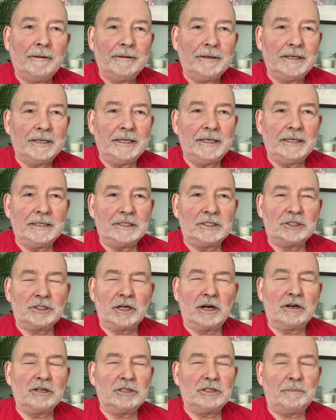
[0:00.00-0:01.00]
It
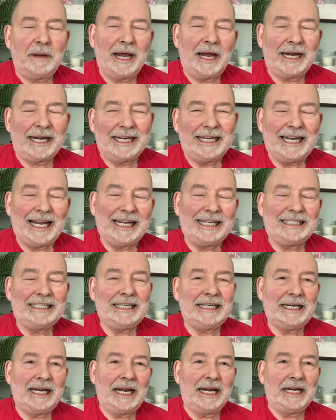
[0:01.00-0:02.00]
starts back in
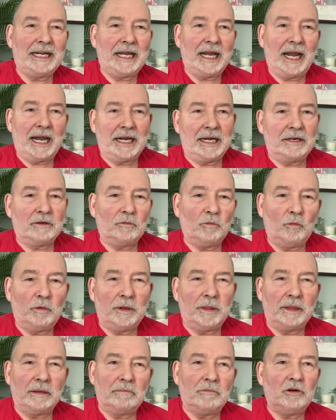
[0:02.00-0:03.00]
1988
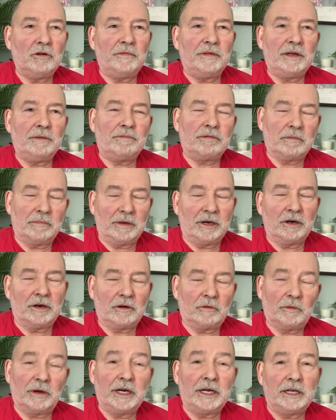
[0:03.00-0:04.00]
when the movie premiered
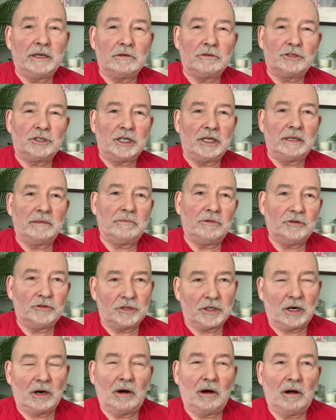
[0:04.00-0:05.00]
at Radio City
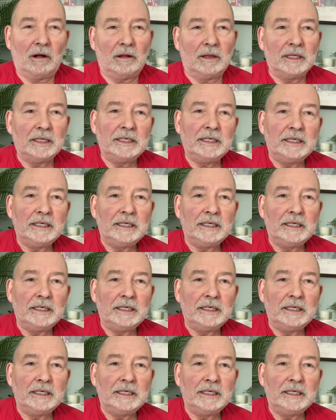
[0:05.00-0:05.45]
Music Hall